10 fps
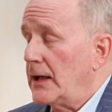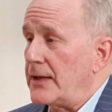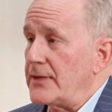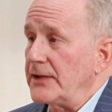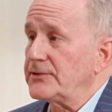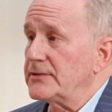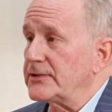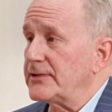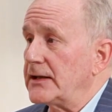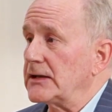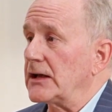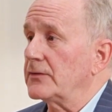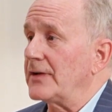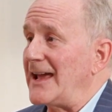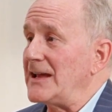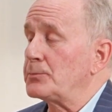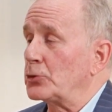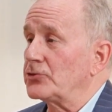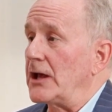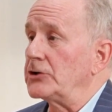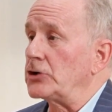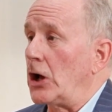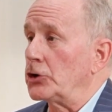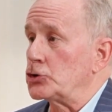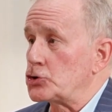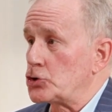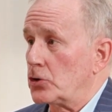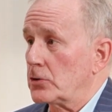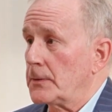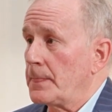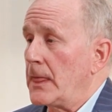and that's in the setting of 8% uninsured.